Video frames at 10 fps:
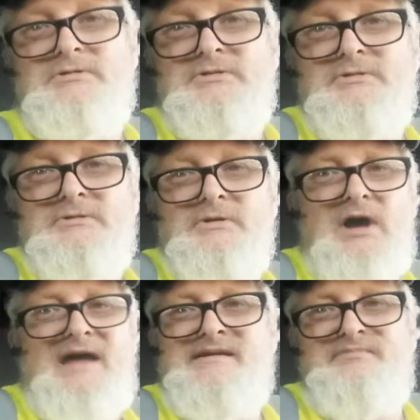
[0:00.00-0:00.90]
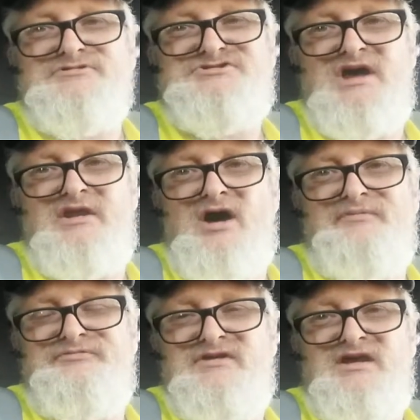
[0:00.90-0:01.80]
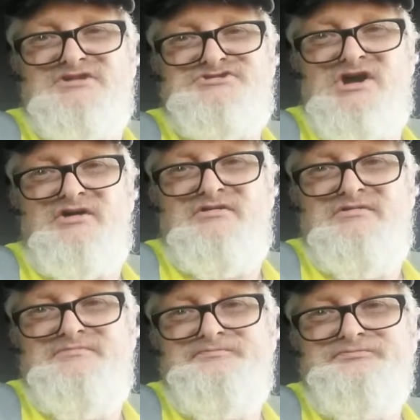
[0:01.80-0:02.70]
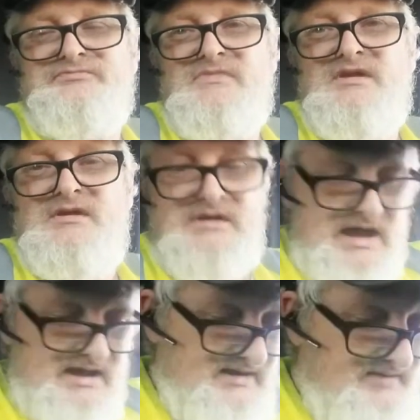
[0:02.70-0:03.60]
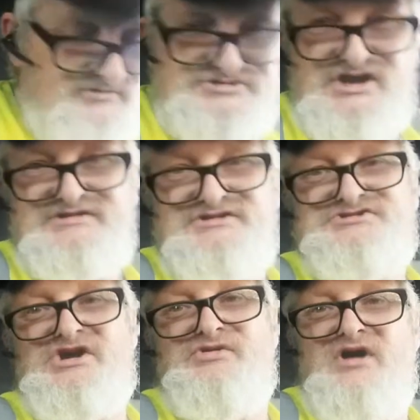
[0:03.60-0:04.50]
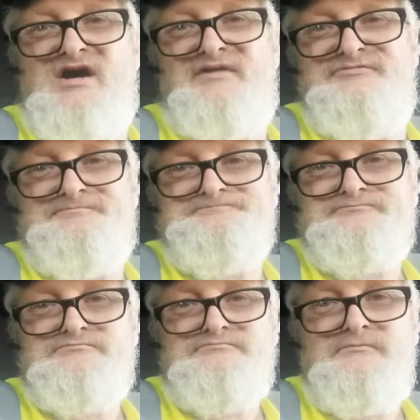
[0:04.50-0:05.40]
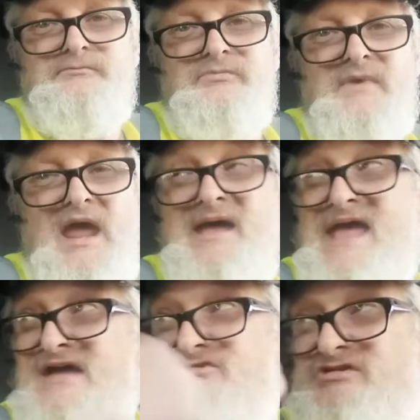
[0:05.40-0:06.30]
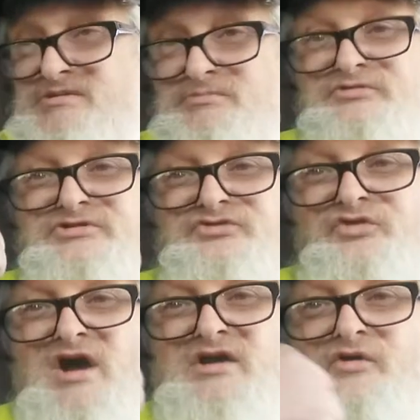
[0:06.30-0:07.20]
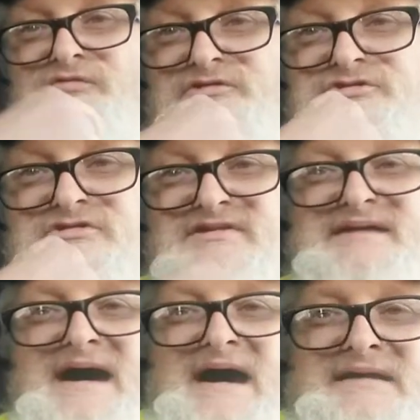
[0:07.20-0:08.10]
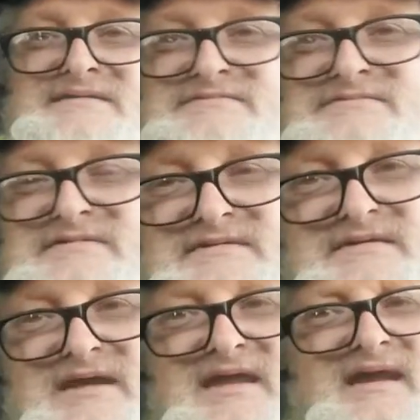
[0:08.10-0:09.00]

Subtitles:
I never shut off the show. I never shut the show off. I actually moved the truck over to the dock and